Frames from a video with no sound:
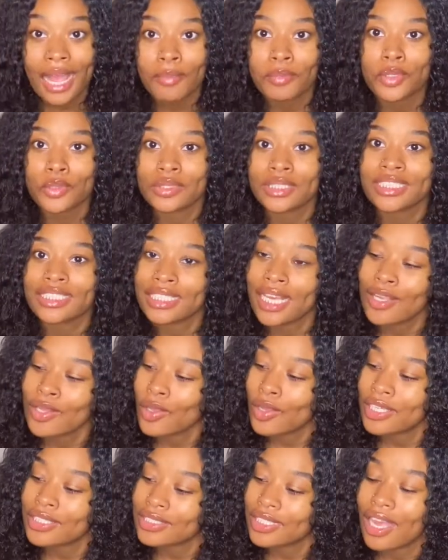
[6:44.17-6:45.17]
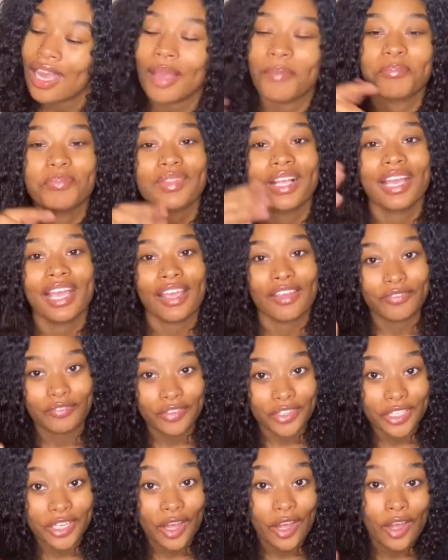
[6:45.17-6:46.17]
using gel all the time. And
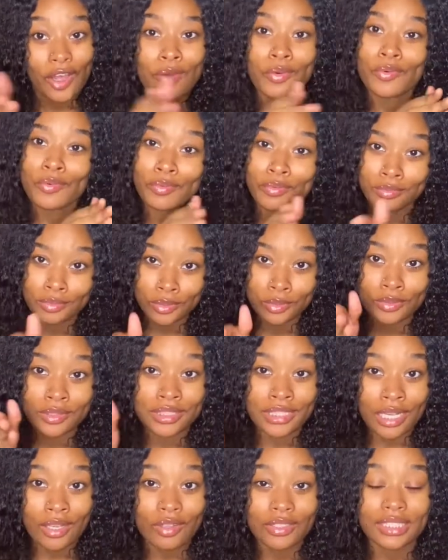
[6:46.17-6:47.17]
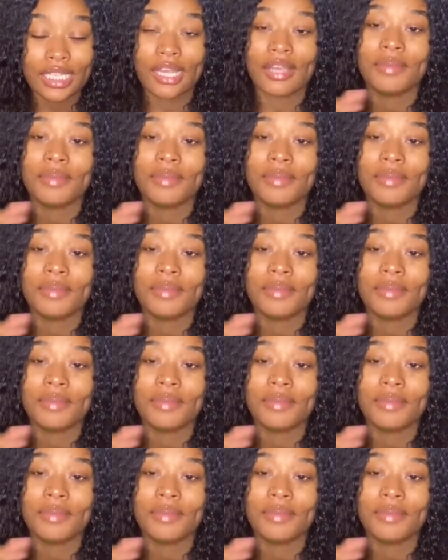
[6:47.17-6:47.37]
for y'all who use gel all the time,